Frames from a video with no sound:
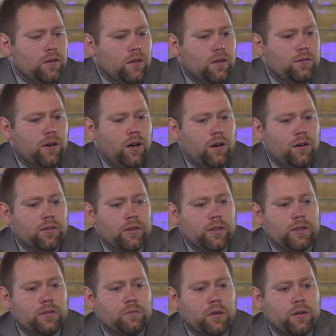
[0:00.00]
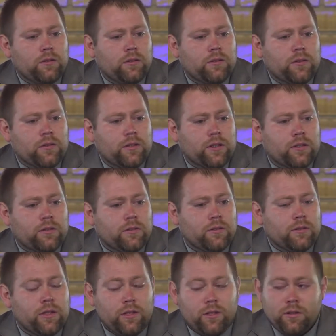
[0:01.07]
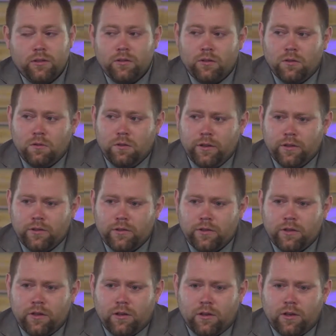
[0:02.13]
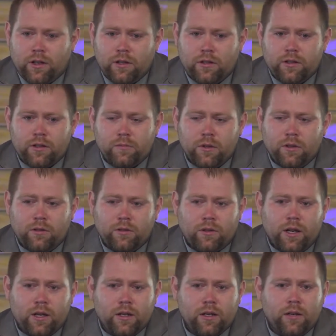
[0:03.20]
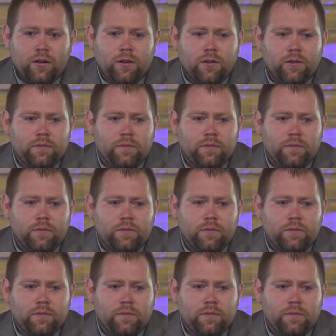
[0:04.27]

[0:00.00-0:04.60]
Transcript: of all these brothers and sisters here and the ones that aren't in this building right now,